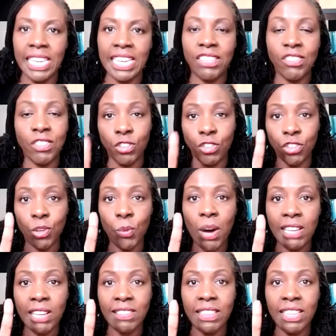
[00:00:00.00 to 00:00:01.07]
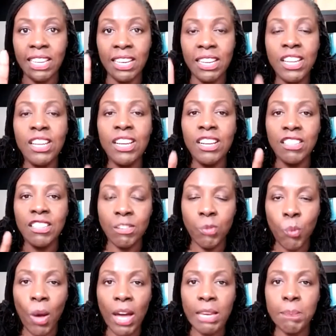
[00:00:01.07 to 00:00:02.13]
So there's 2 I's in there.
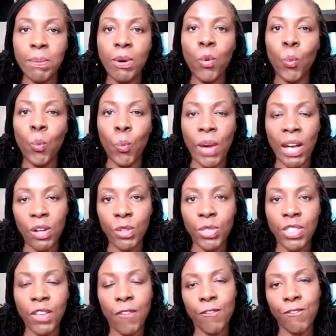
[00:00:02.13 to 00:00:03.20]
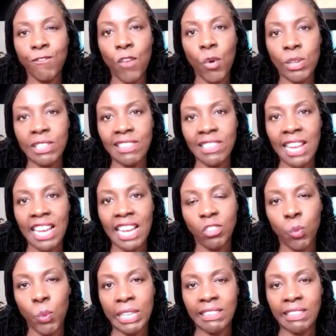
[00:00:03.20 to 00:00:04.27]
Swiipe Wealth
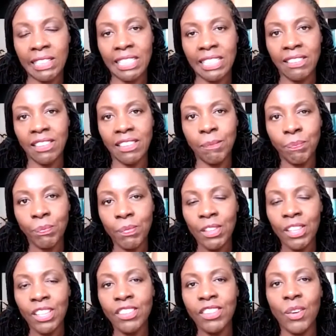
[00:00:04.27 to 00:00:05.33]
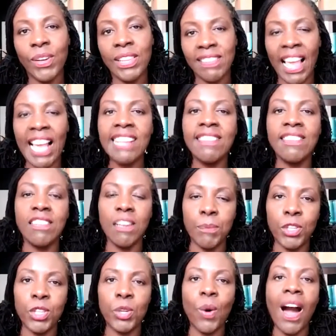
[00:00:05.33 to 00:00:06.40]
/waiting list. So it's
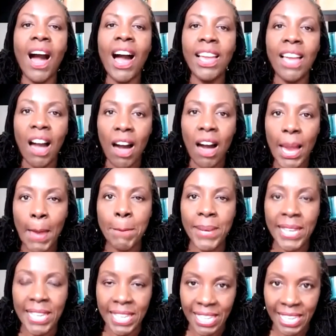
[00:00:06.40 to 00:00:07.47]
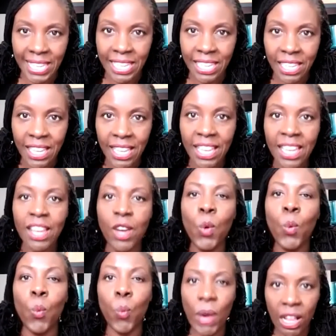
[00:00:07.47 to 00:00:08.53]
SWIIPE
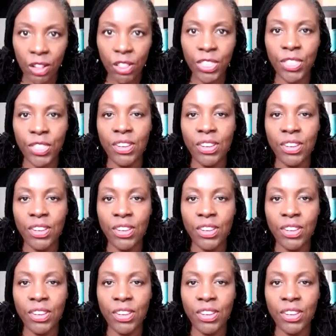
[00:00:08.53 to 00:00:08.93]
Wealth